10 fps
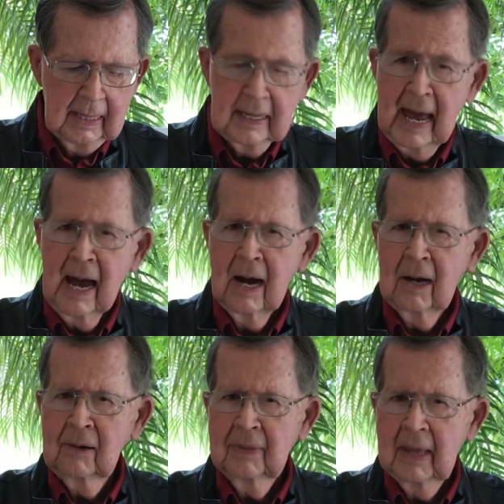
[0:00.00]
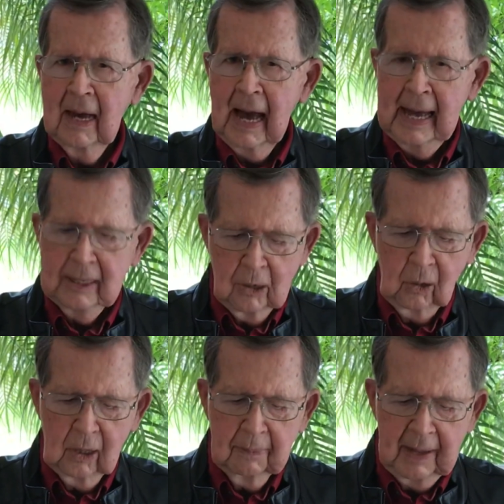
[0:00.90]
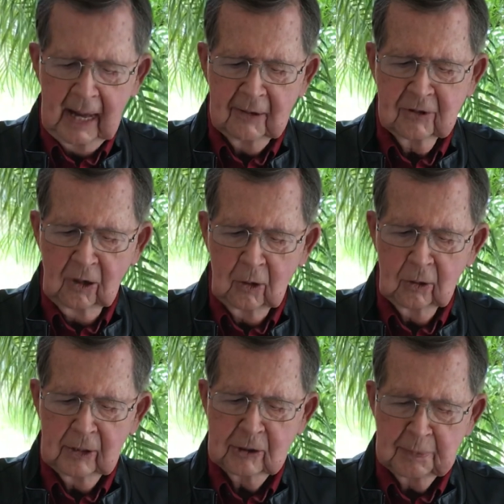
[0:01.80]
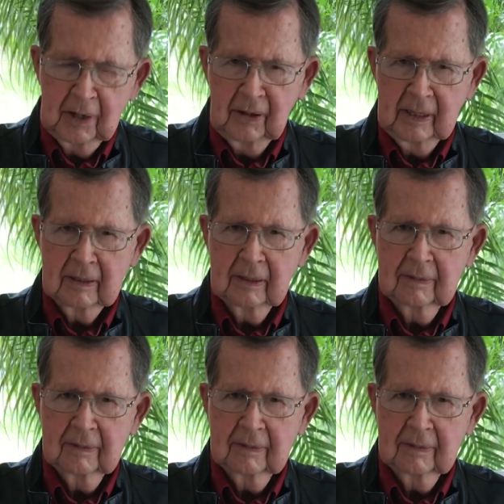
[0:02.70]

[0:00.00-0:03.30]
Now I know about the Holy Spirit.